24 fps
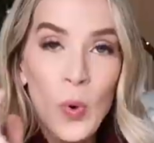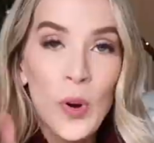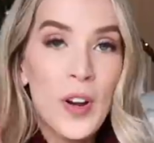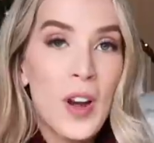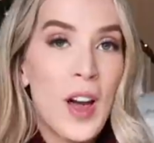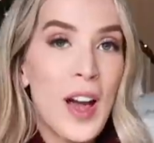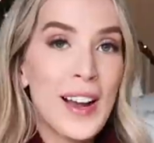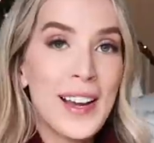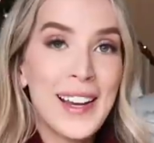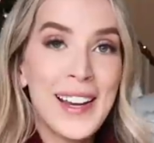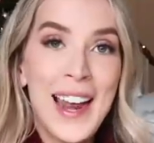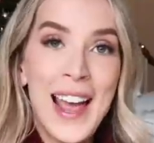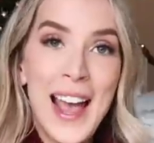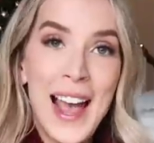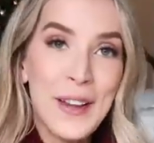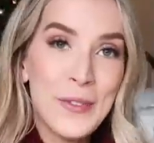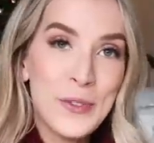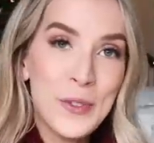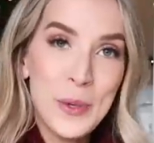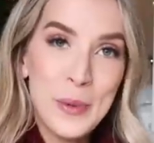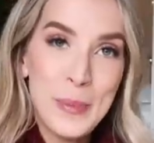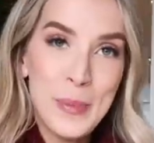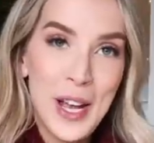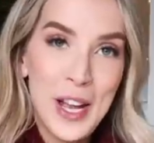We're not gonna
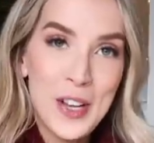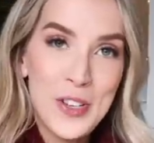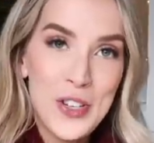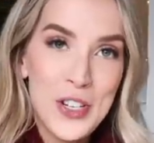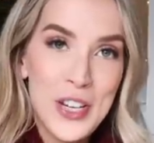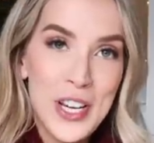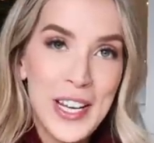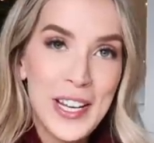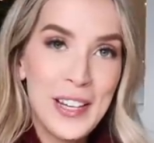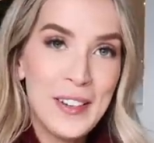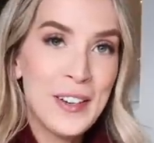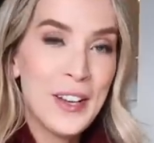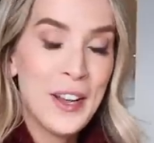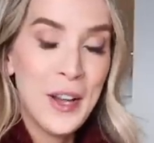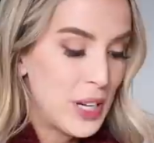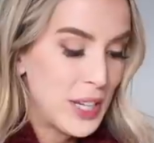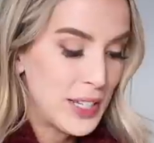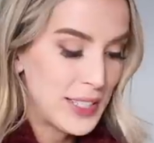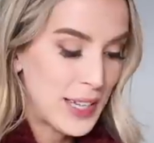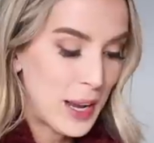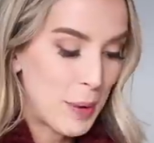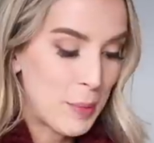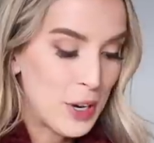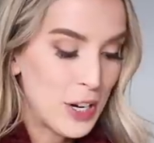have to imagine it
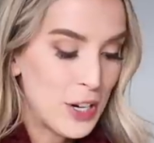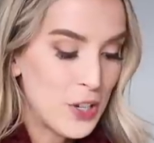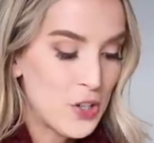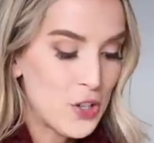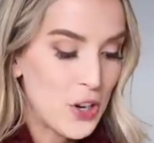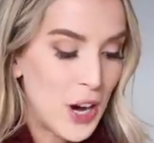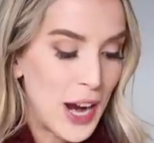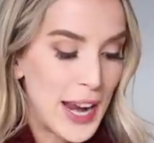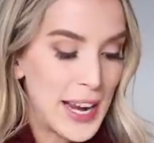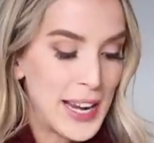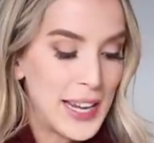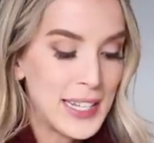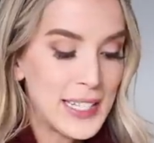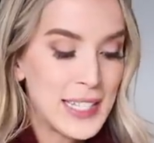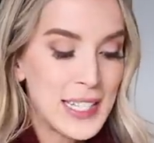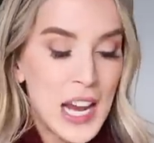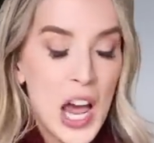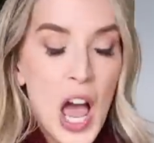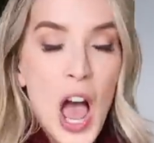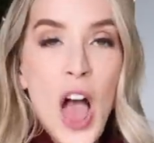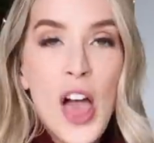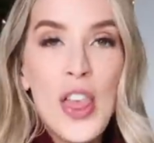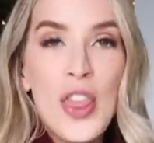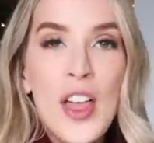because I'm gonna try it.
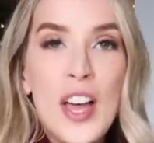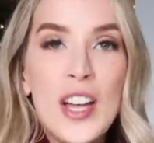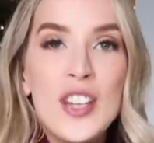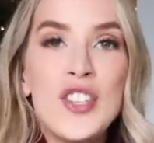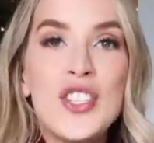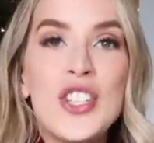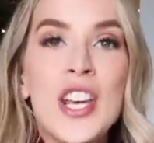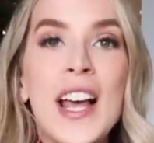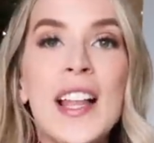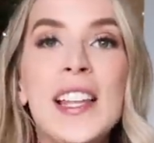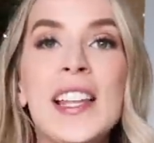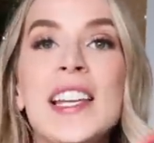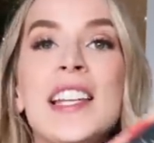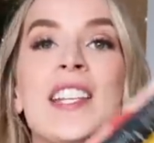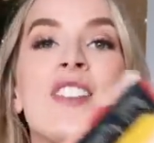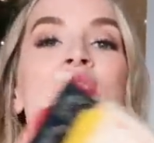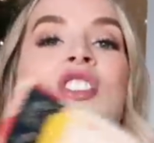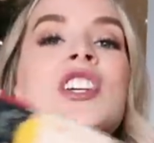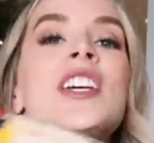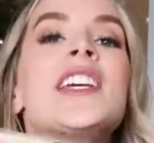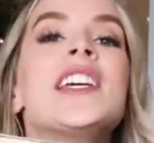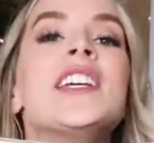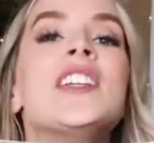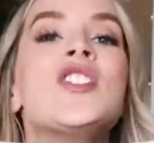The jelly
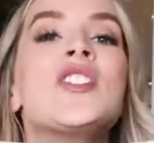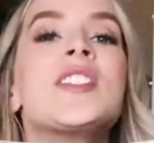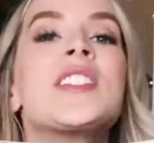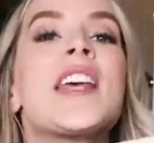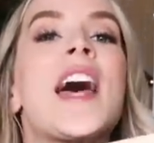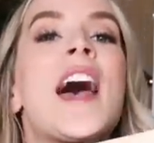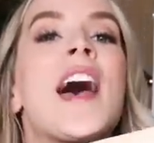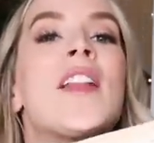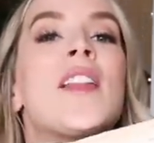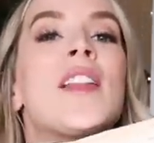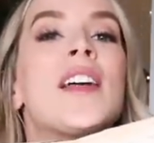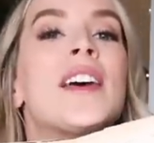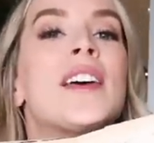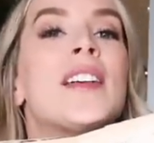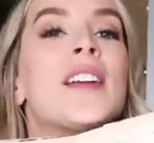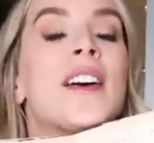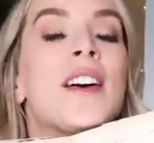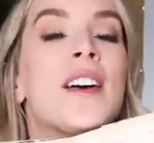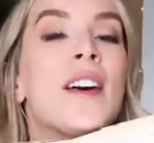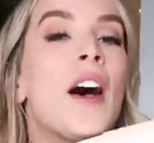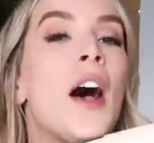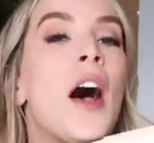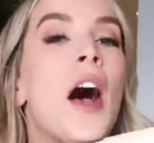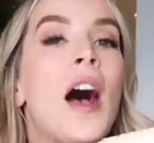chicken salad
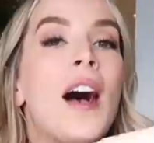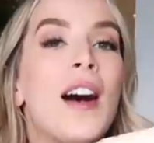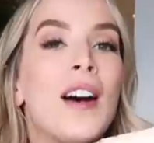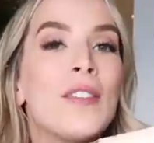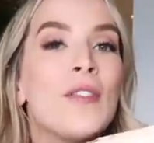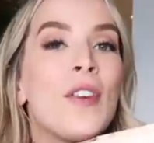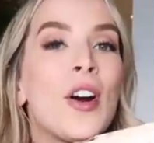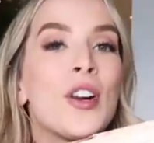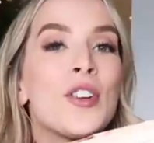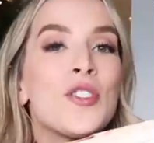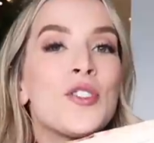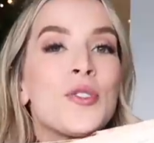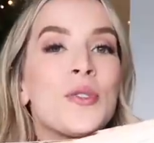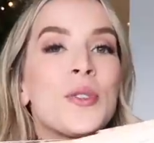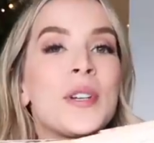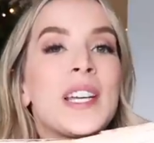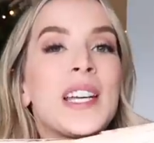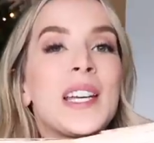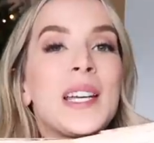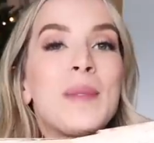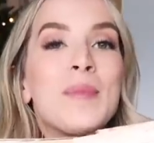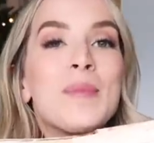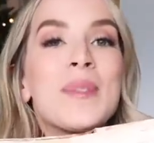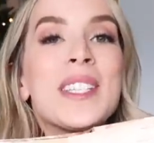of our
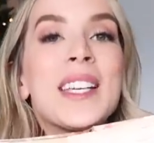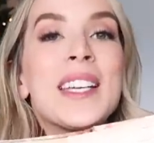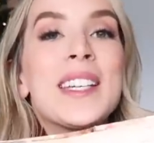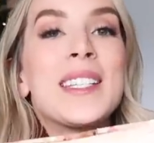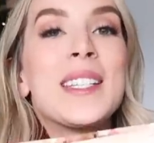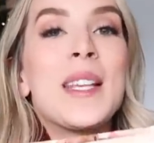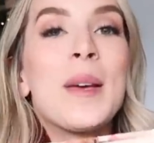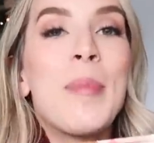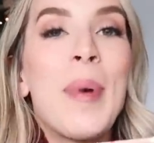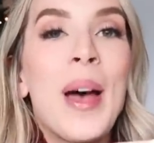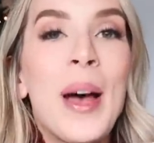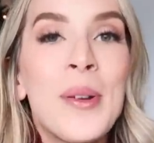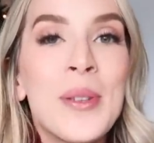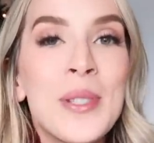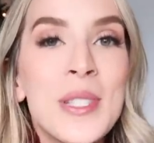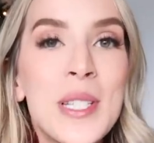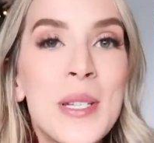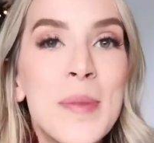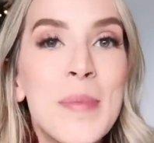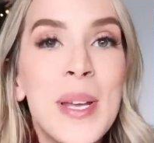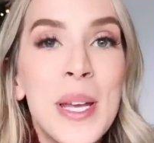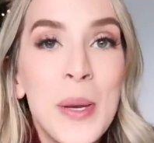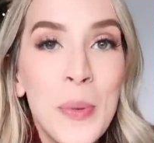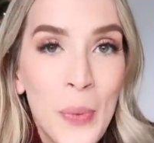dreams is about
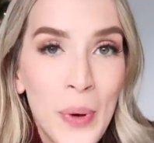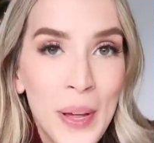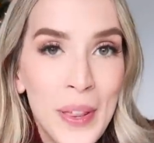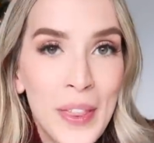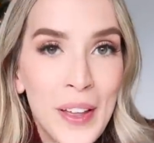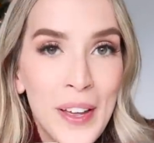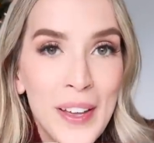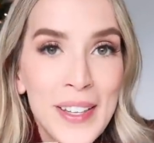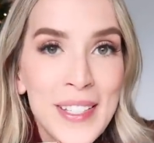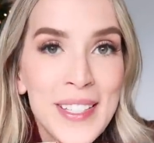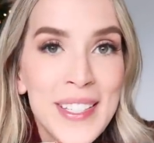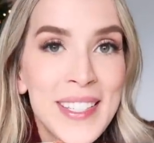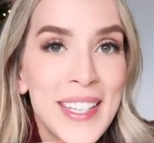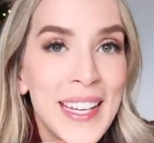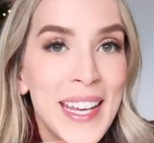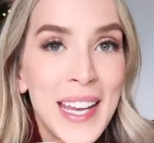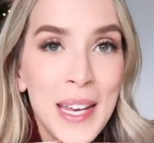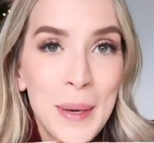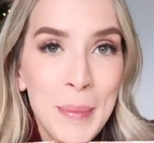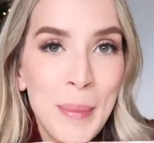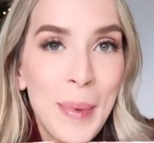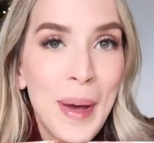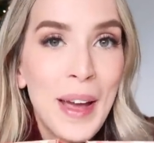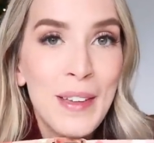to be with us
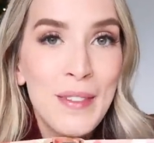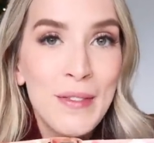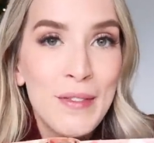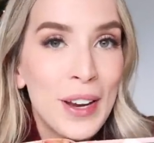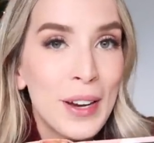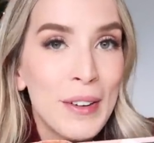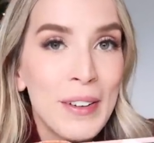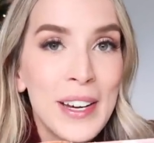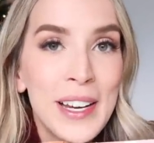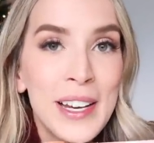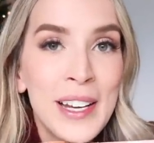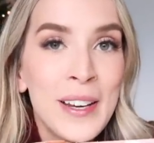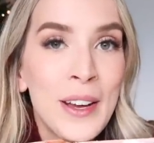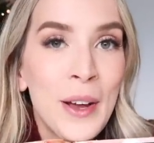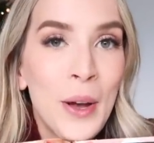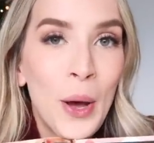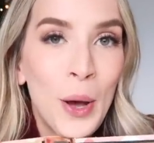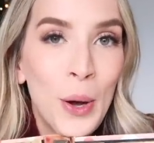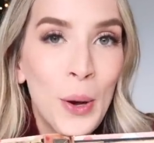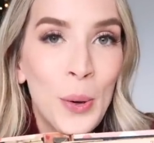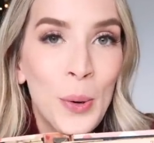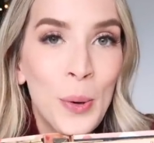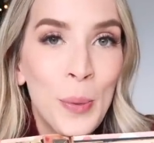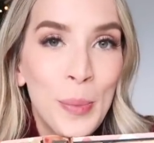in my very
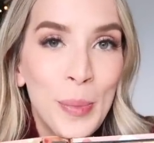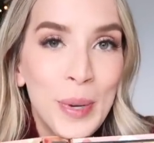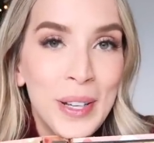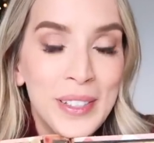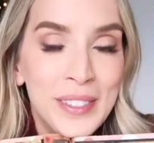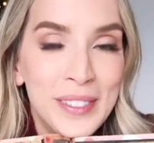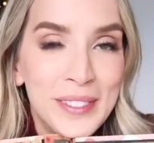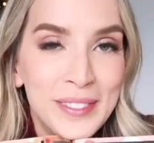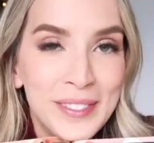home.